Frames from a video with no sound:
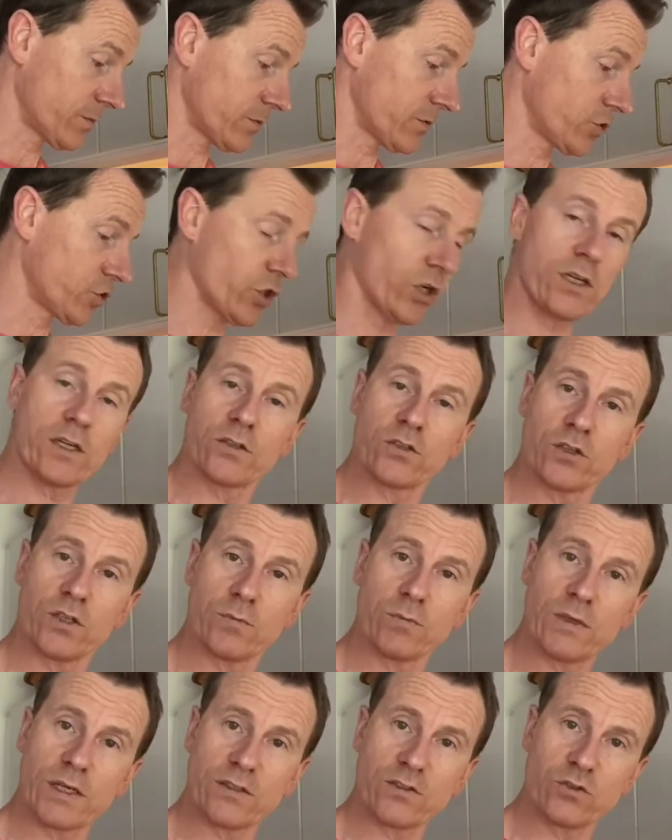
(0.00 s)
chocolate cream
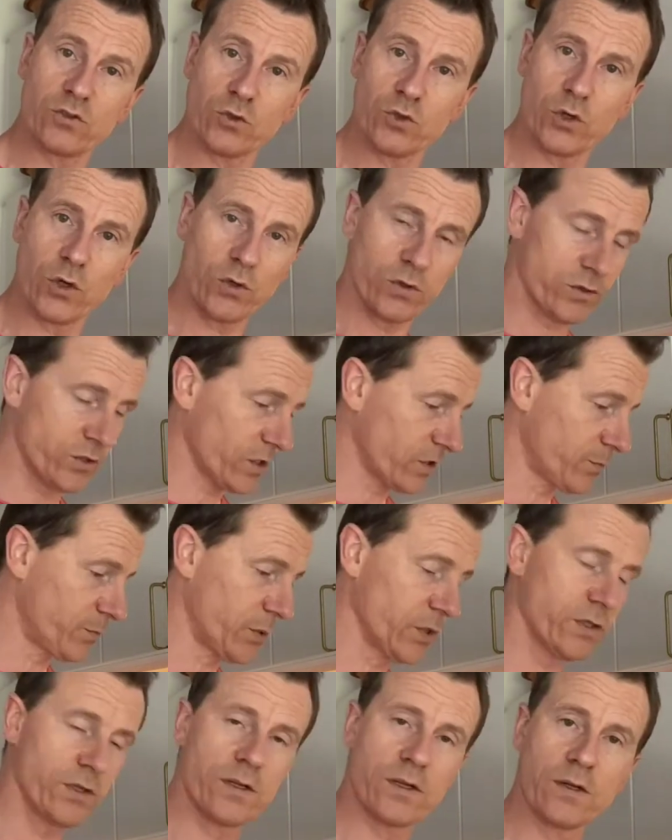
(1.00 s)
gets too cold, just put
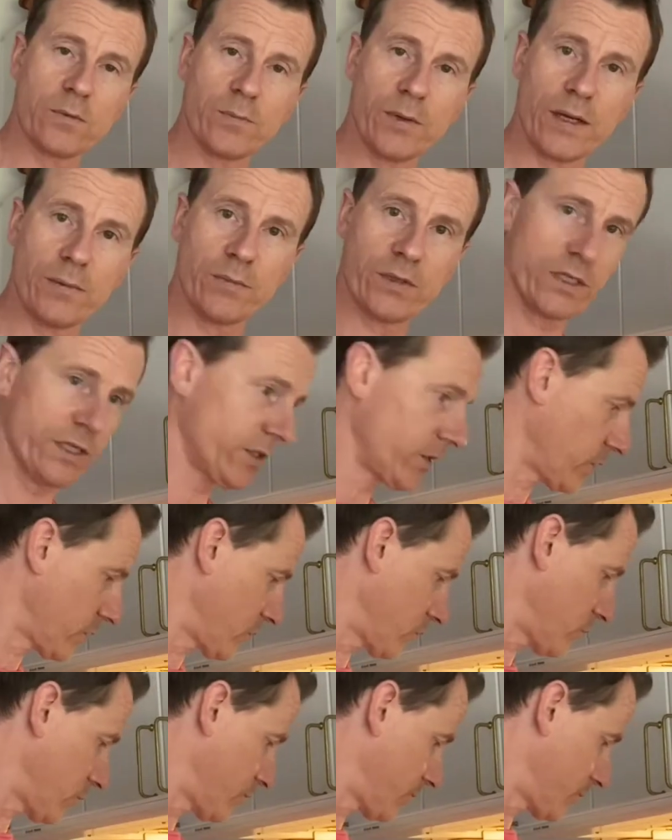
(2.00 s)
it on a bain-marie,
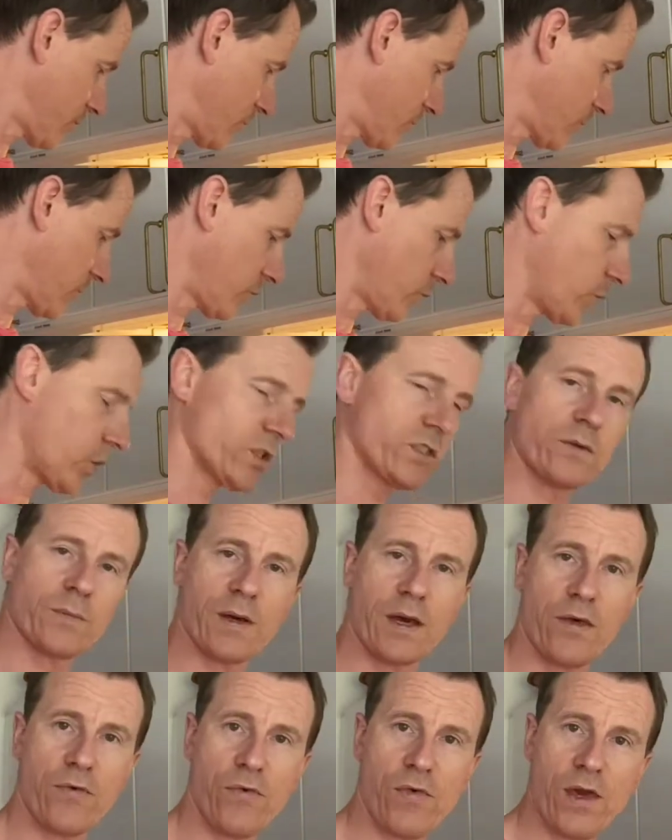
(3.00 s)
on a water
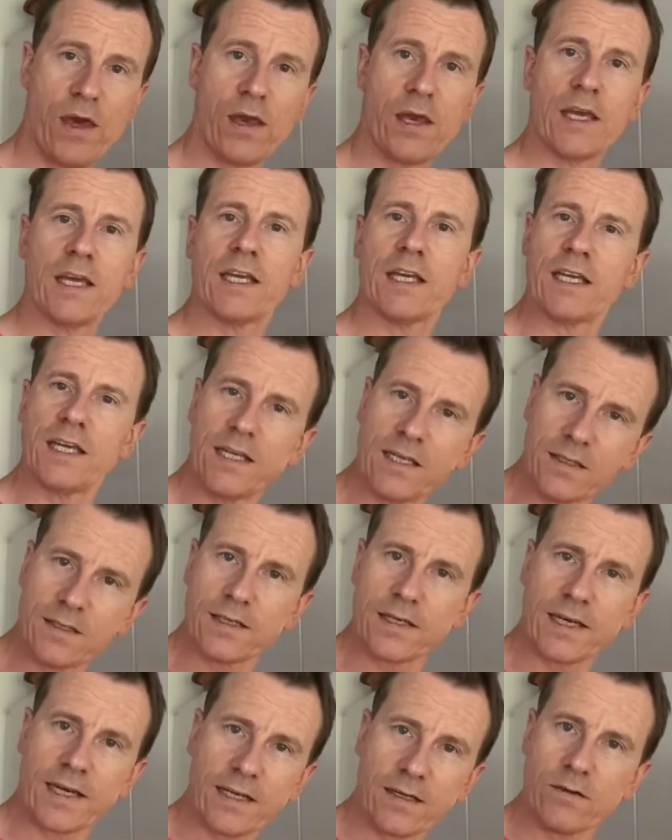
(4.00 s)
bath. Heat it
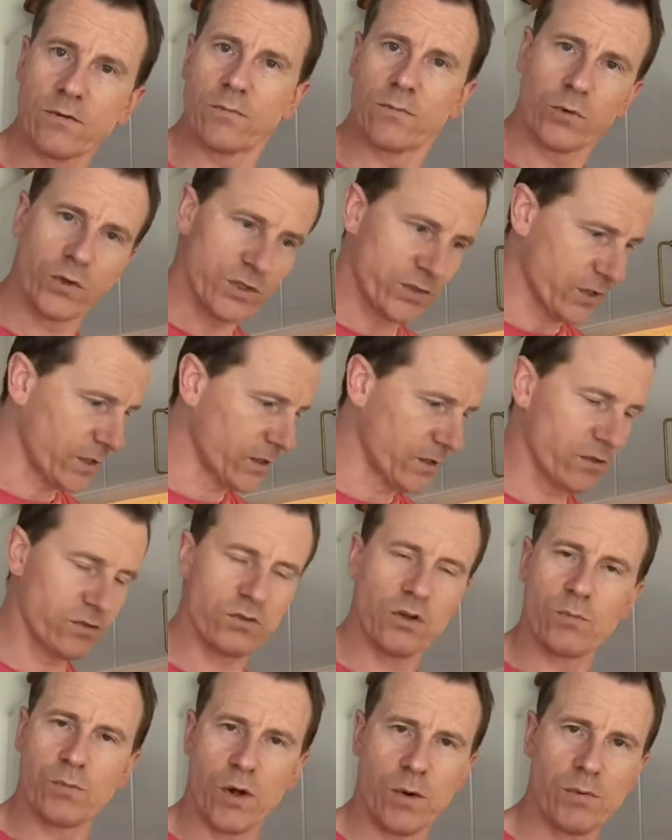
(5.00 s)
again, whisk it. There's no
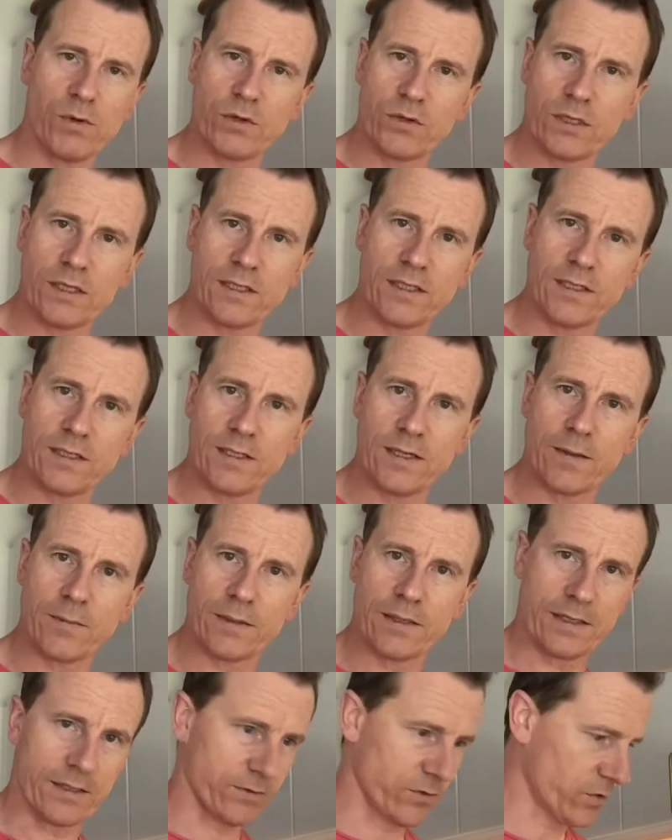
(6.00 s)
problem. You can heat it up
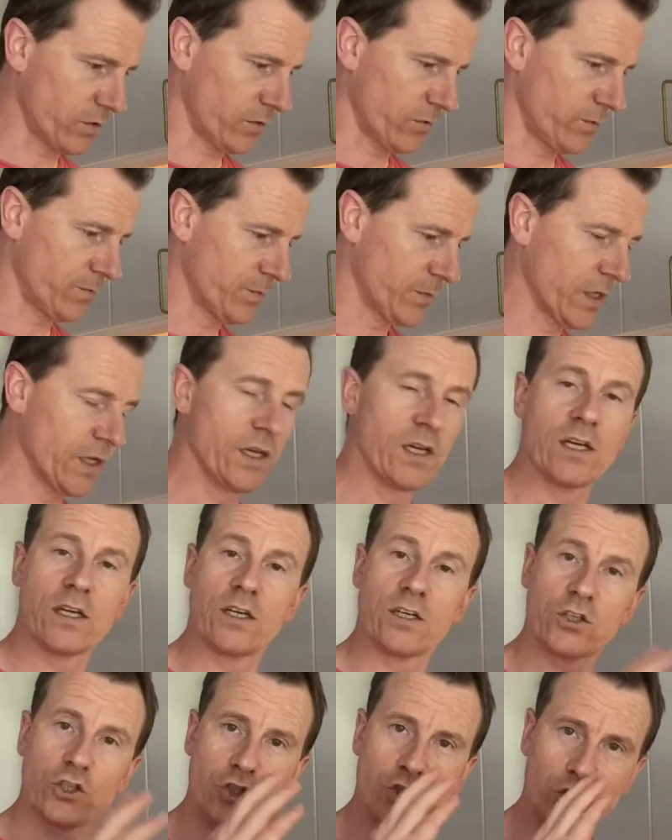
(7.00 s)
again. So
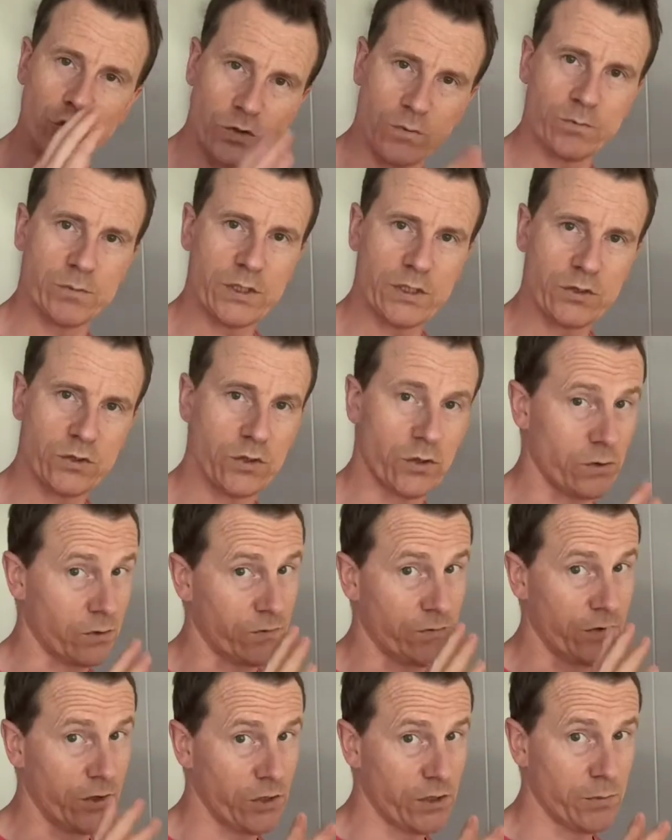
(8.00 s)
shouldn't be too cold.
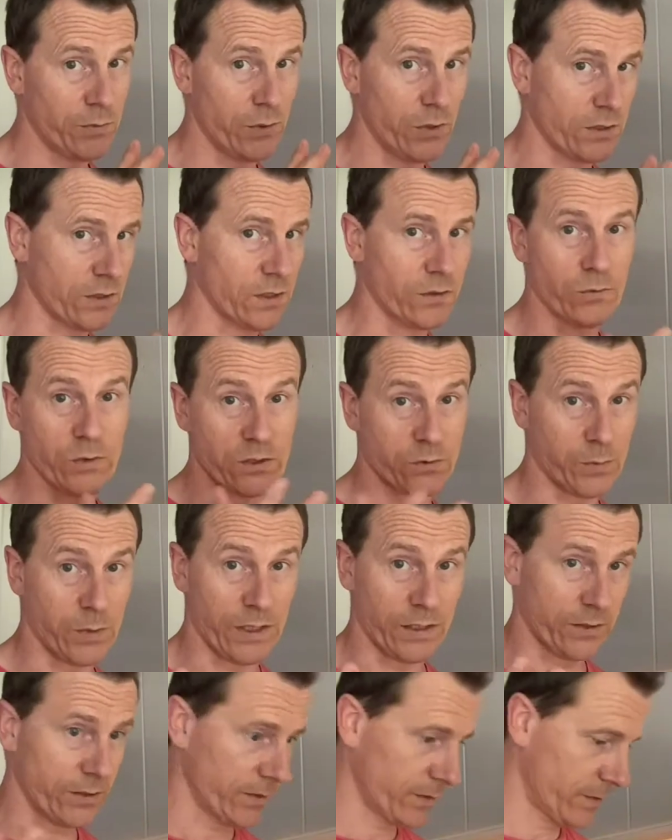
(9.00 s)
Very important. It will split.